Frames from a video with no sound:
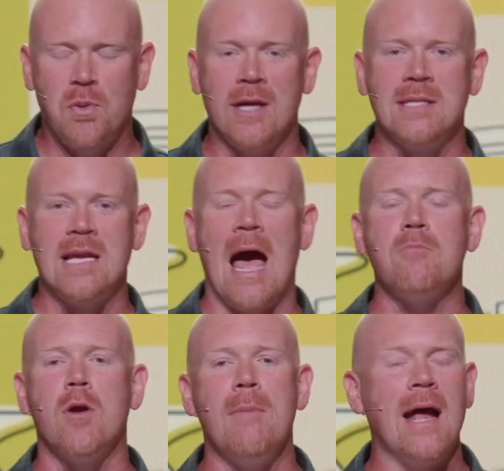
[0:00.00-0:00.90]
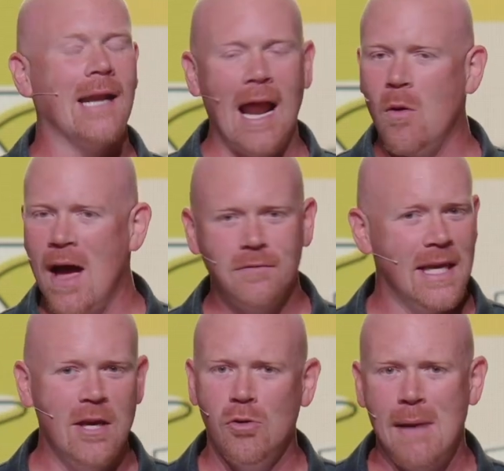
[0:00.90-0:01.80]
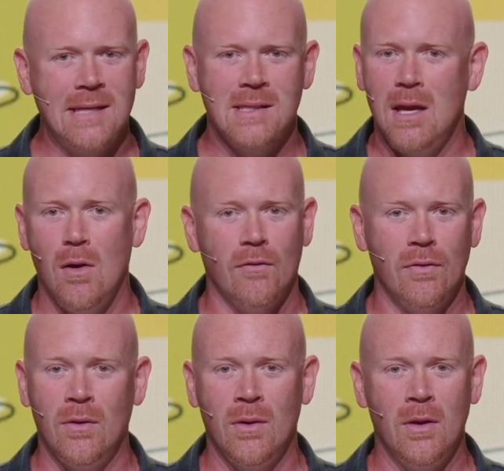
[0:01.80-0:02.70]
presence, I'm reminded I don't have to heal myself.